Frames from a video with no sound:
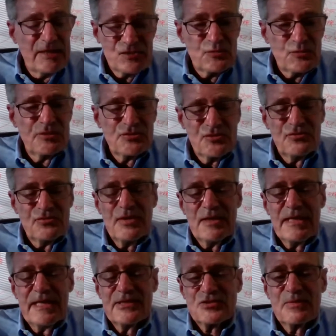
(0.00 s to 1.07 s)
question you're going to
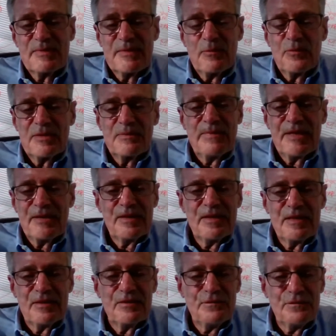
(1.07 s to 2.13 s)
ask about what am I thinking
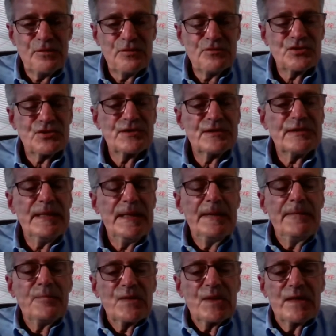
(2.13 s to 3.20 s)
in the future.
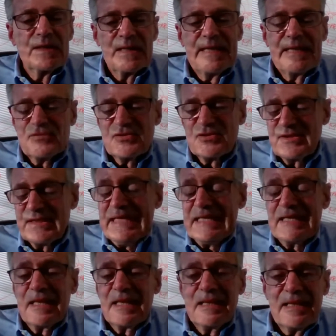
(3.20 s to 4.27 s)
It allows us to get a
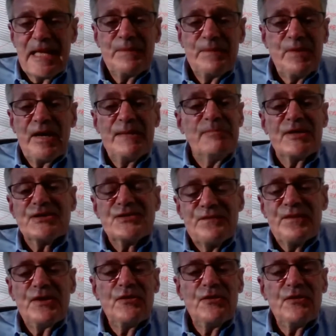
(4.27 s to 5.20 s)
lot behind, because straight